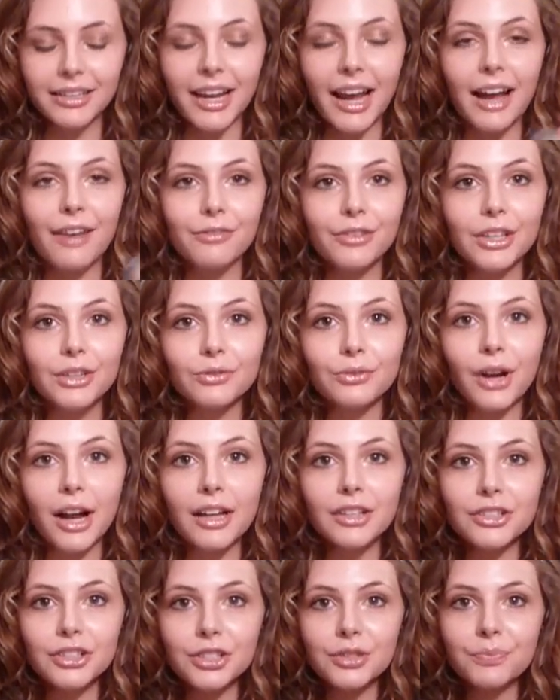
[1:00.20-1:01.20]
Caffeine
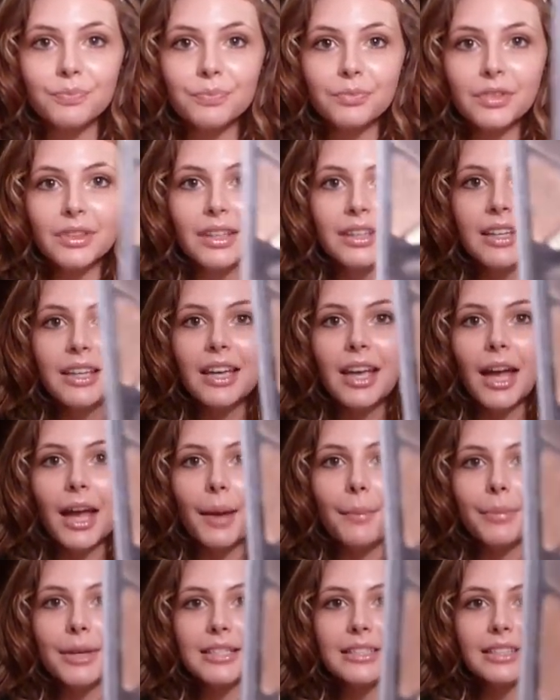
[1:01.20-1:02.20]
Rush,
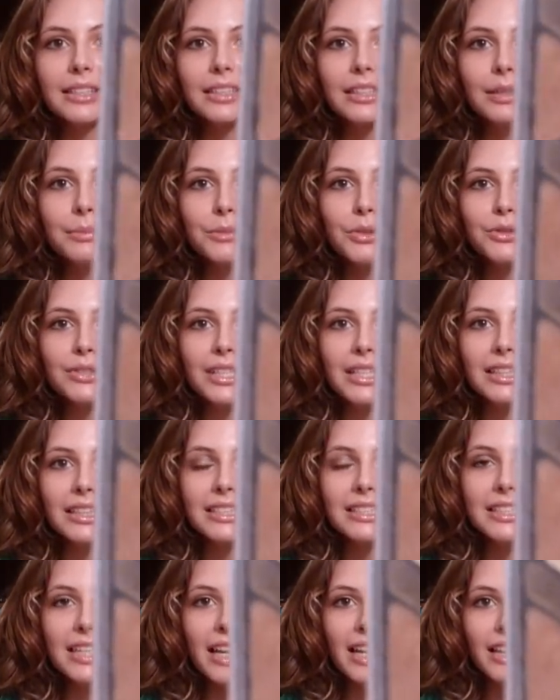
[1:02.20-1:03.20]
and basically I'm using
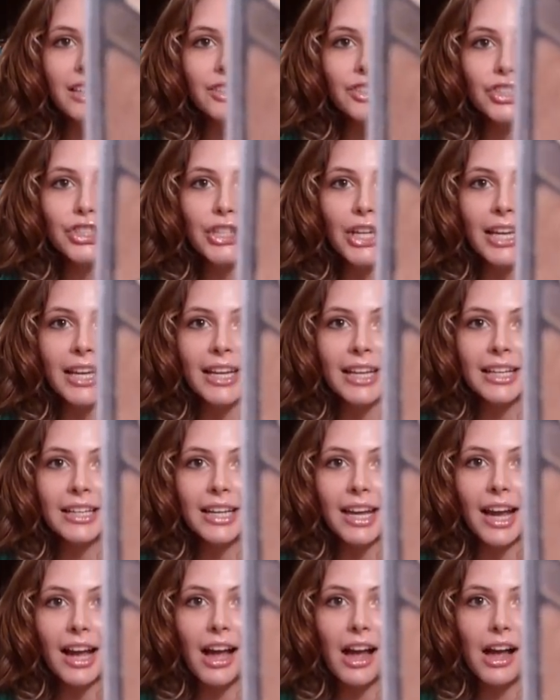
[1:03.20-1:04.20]
the tan
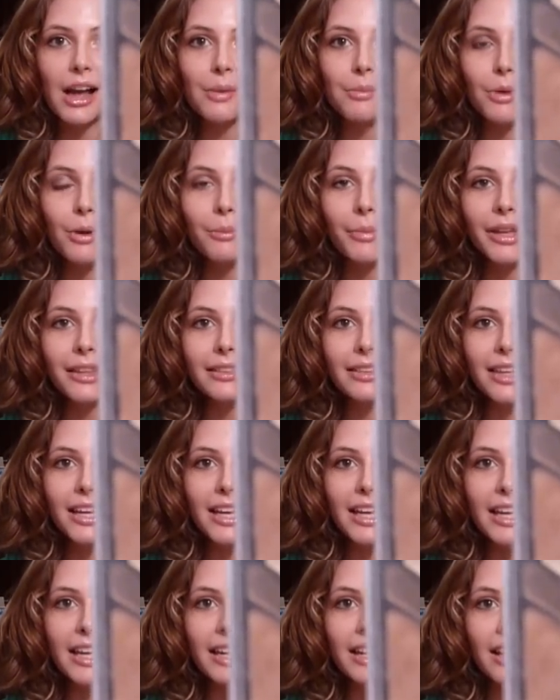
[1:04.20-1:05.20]
shade on my
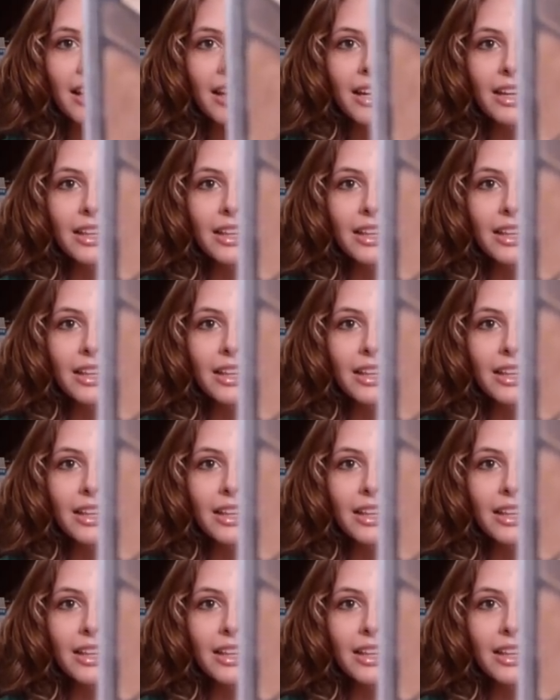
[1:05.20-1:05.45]
lid.